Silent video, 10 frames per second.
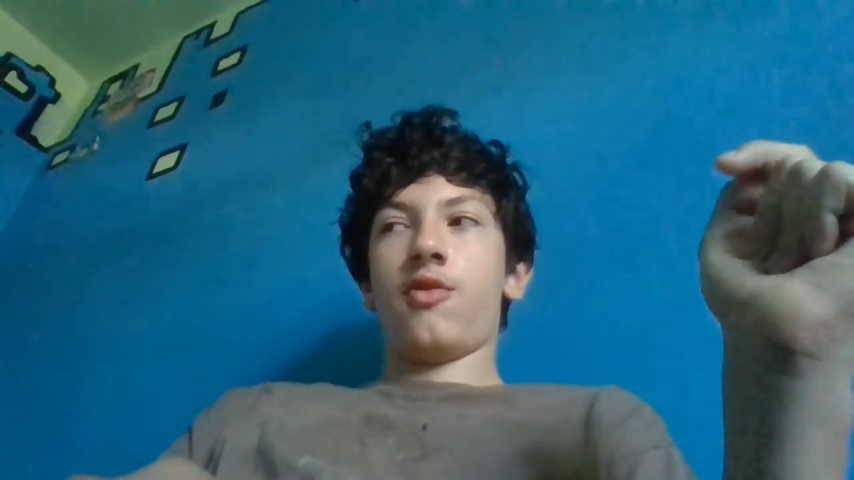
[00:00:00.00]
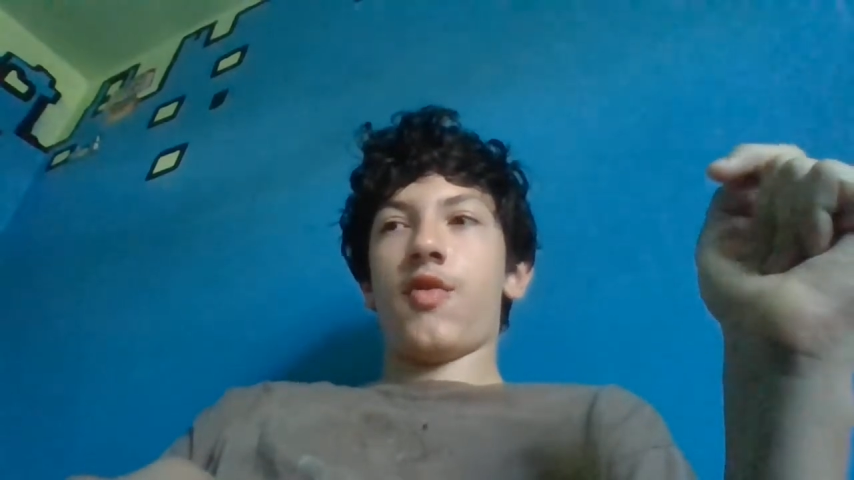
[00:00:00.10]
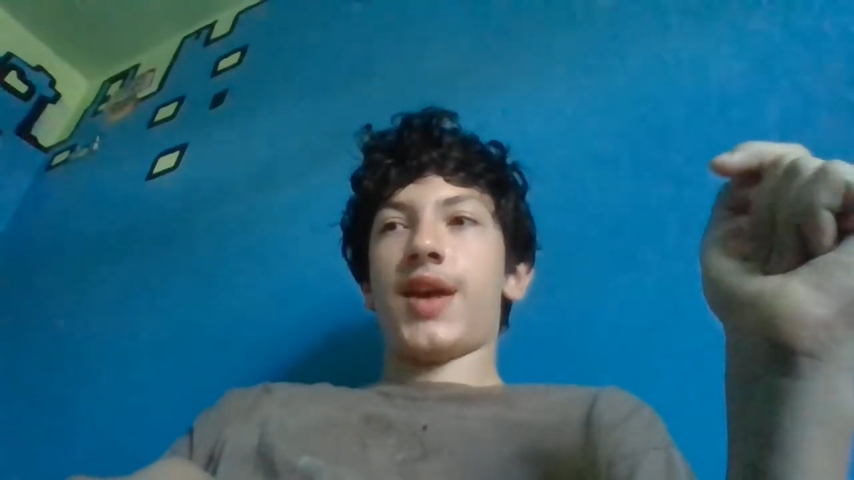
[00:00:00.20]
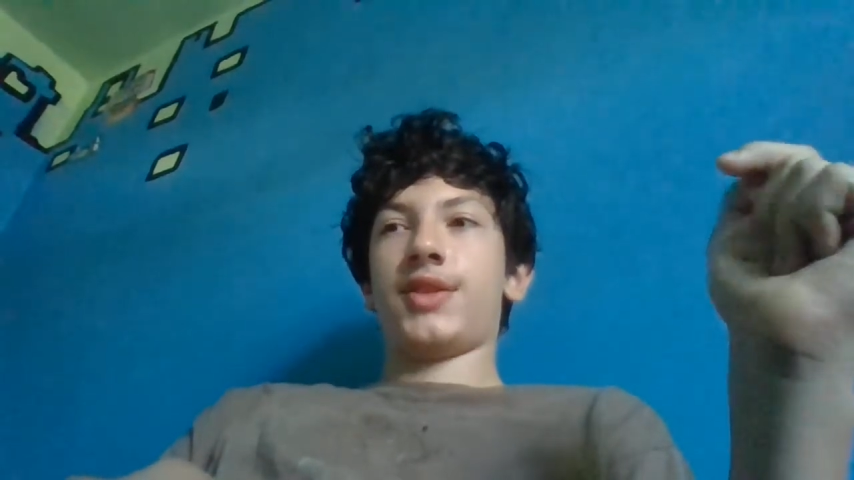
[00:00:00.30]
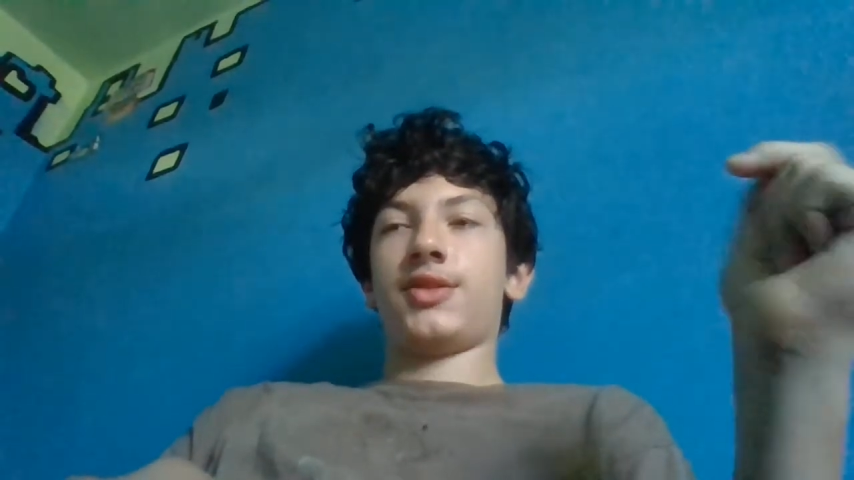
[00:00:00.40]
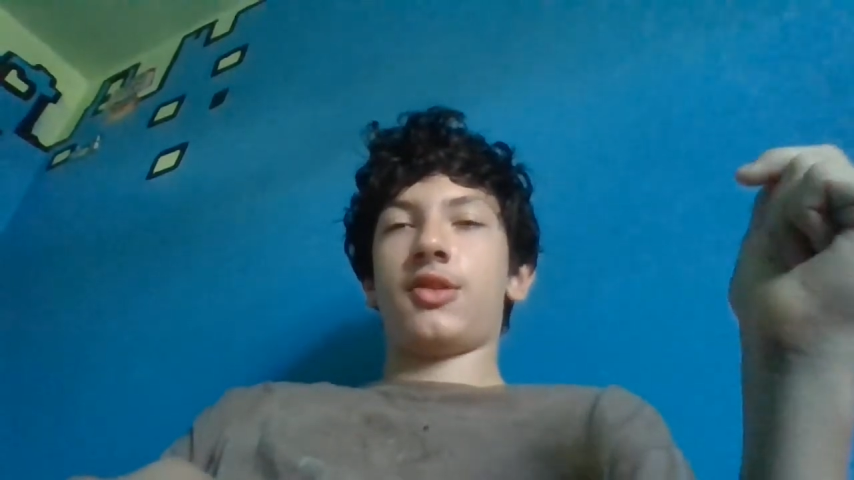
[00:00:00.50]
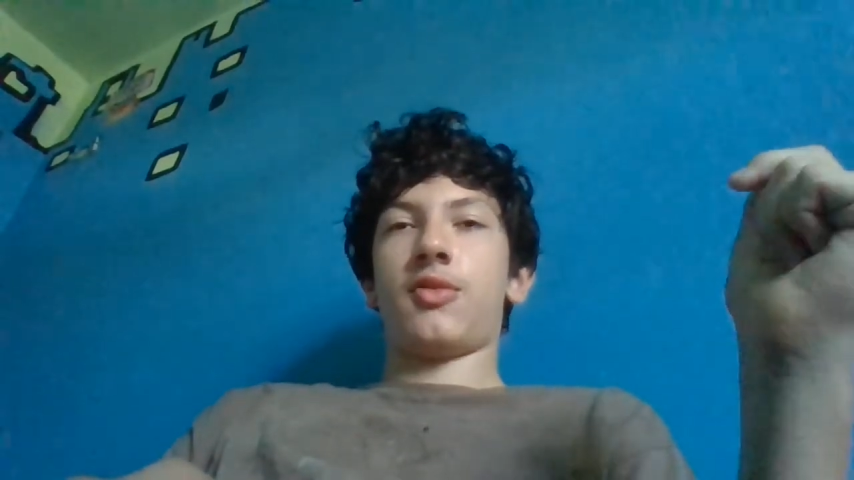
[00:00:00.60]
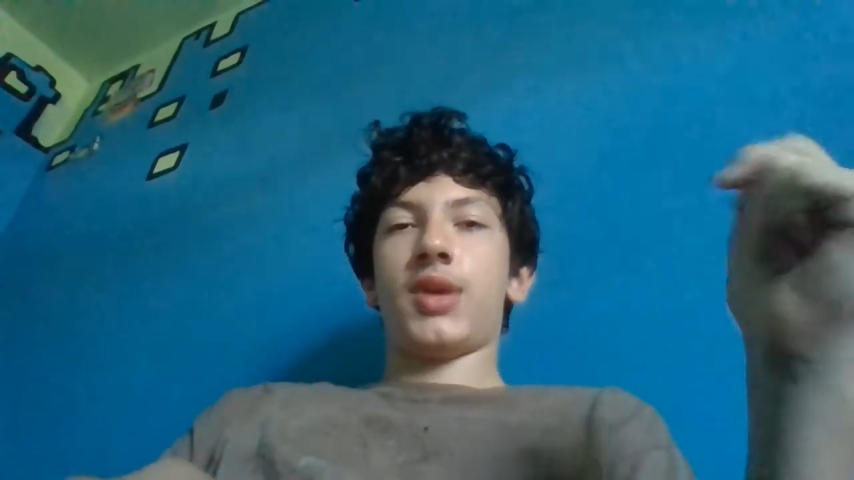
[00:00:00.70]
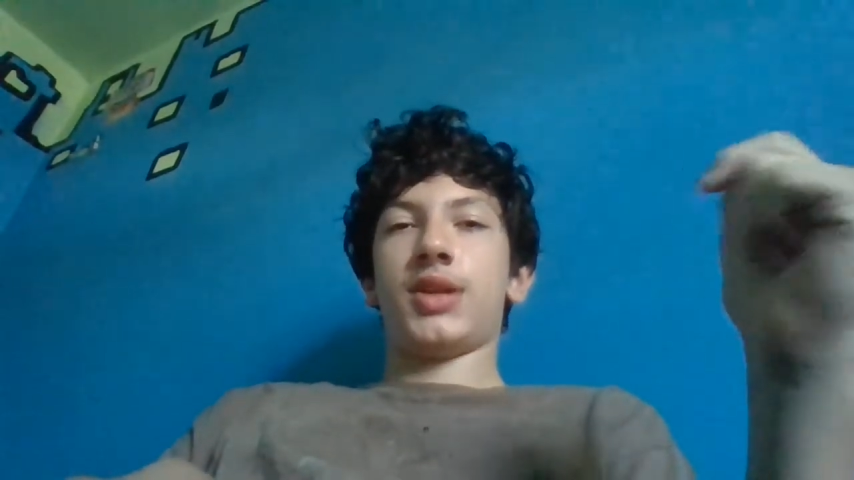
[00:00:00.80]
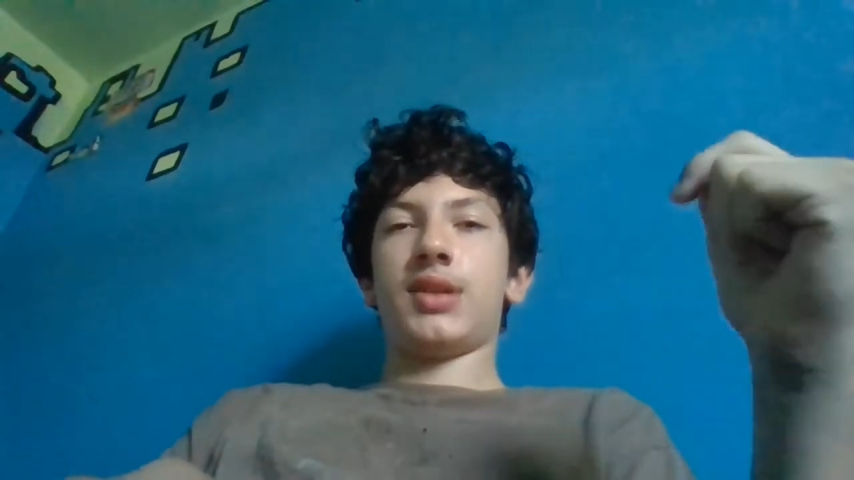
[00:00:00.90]
who asks a
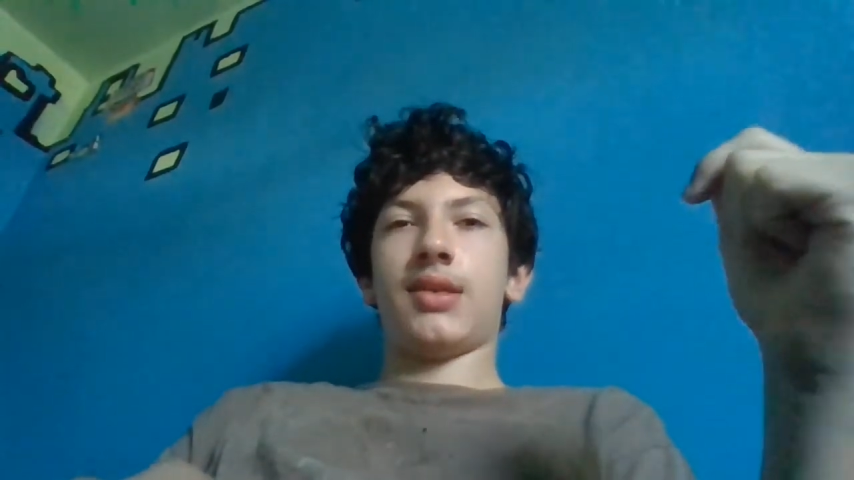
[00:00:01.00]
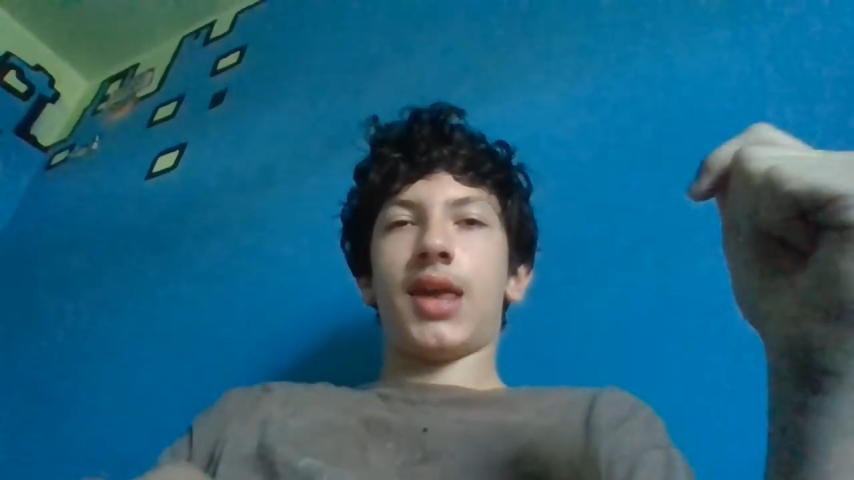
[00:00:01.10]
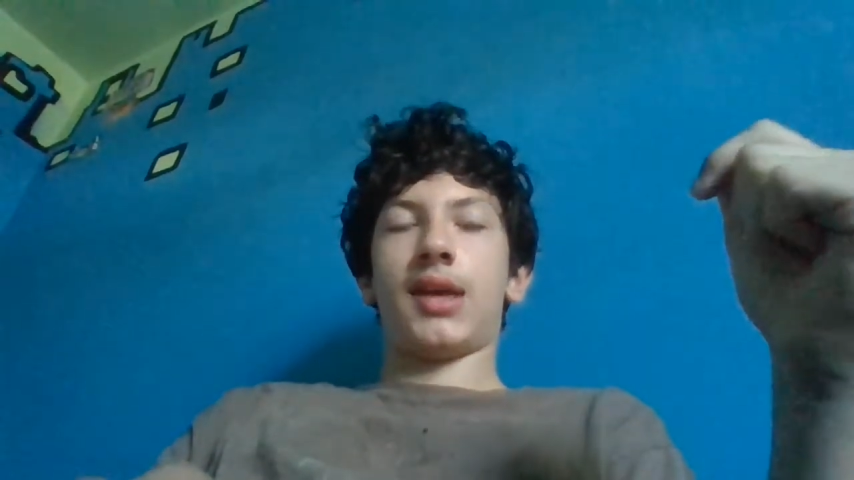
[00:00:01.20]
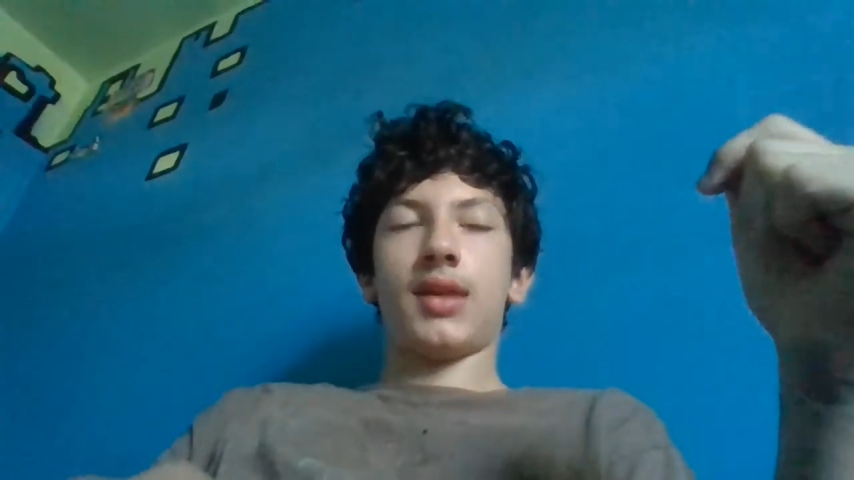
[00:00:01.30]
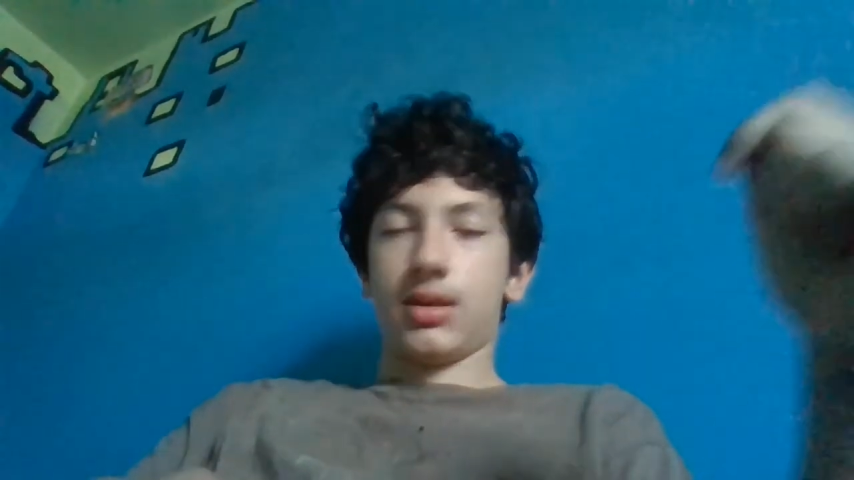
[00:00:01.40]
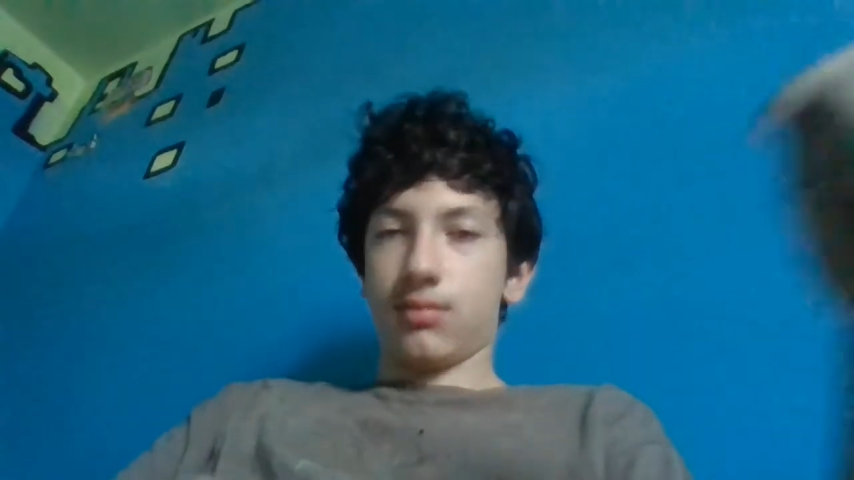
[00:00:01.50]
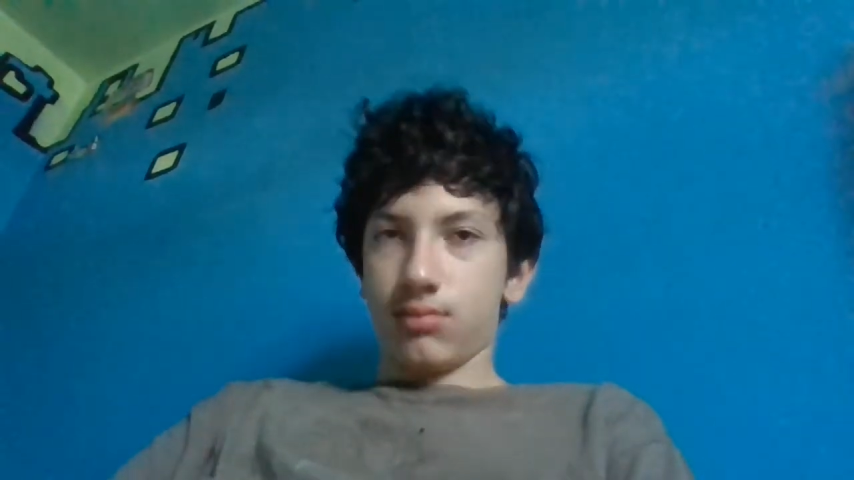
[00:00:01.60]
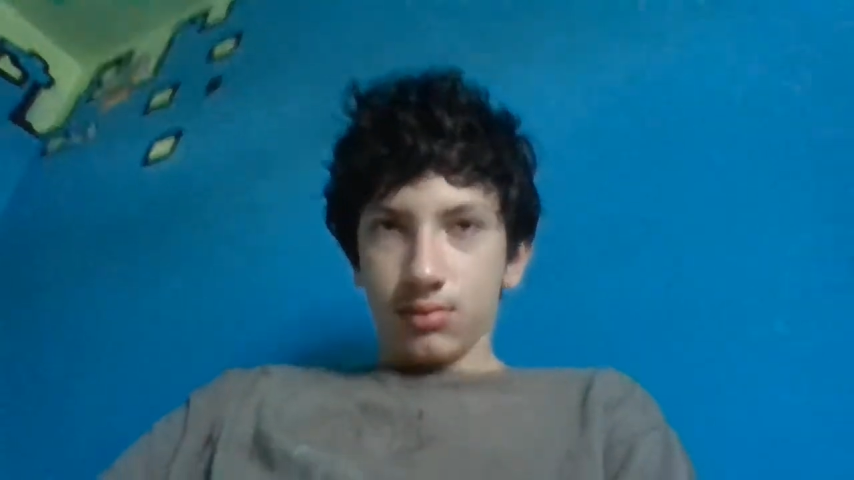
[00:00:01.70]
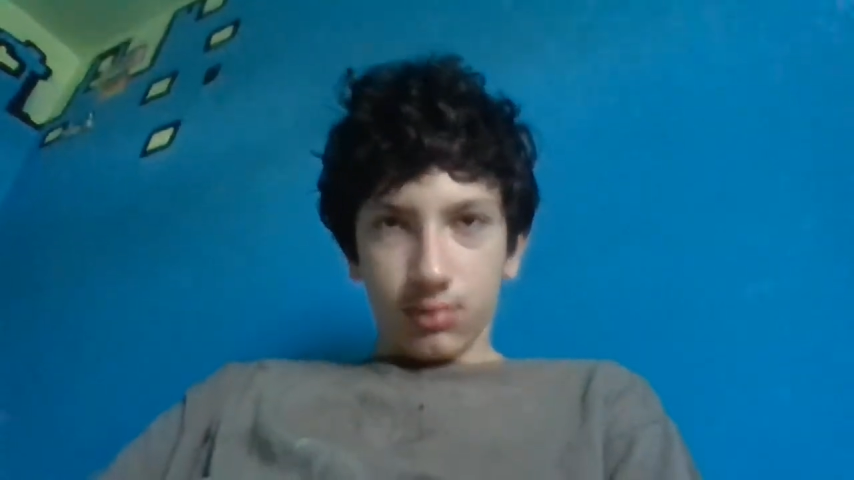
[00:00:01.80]
question like this.